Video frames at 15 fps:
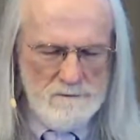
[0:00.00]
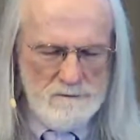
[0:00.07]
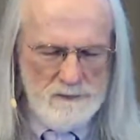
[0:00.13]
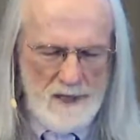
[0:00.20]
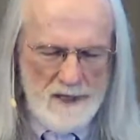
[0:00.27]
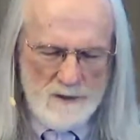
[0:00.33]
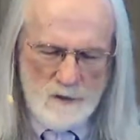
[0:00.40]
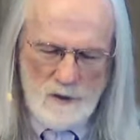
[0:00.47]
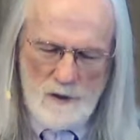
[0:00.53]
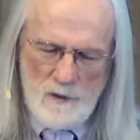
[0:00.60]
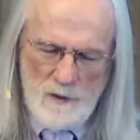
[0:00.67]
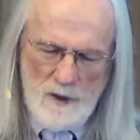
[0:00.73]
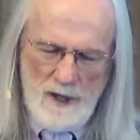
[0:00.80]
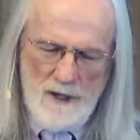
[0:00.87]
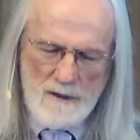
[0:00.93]
as we
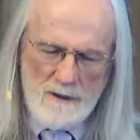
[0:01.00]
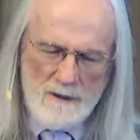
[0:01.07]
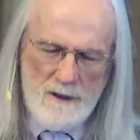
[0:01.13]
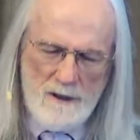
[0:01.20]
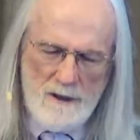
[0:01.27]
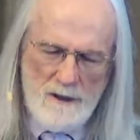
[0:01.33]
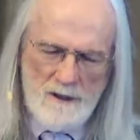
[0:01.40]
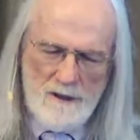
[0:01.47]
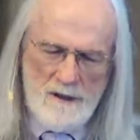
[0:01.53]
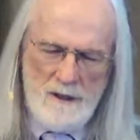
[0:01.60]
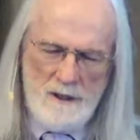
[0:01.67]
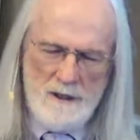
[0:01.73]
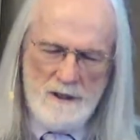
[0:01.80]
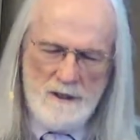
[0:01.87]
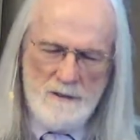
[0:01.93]
rest in
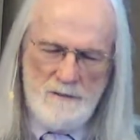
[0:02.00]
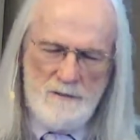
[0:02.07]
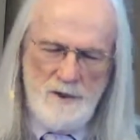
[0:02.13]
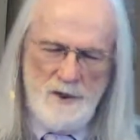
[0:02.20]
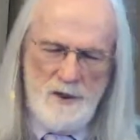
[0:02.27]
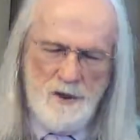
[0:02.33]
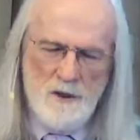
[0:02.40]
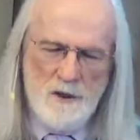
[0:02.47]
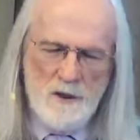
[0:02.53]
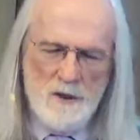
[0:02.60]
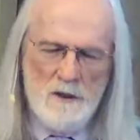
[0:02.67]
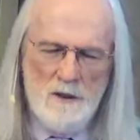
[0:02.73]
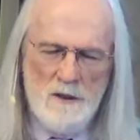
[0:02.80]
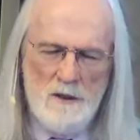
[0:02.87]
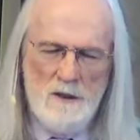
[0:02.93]
this pure
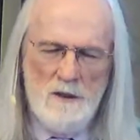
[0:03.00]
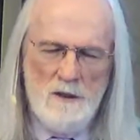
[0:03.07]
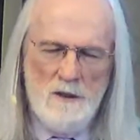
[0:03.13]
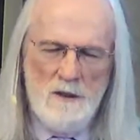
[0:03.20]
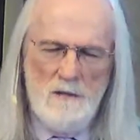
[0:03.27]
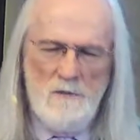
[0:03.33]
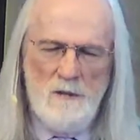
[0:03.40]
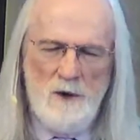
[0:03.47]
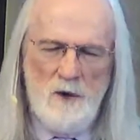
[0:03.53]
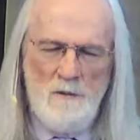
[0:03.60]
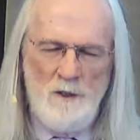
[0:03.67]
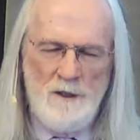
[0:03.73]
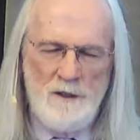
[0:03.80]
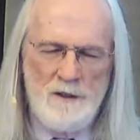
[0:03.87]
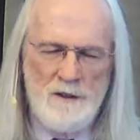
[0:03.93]

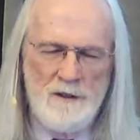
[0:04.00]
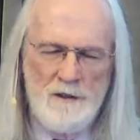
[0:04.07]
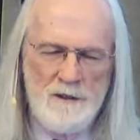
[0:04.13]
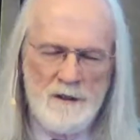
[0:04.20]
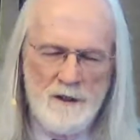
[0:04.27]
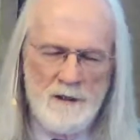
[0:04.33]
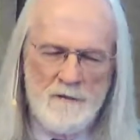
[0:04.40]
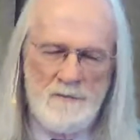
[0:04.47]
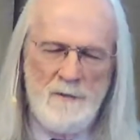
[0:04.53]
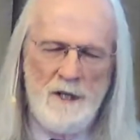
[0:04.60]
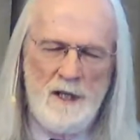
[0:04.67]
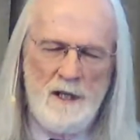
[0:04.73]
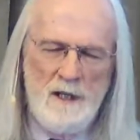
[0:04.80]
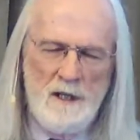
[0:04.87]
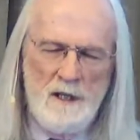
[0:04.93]
moment of
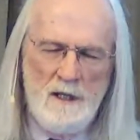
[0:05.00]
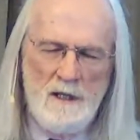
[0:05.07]
being,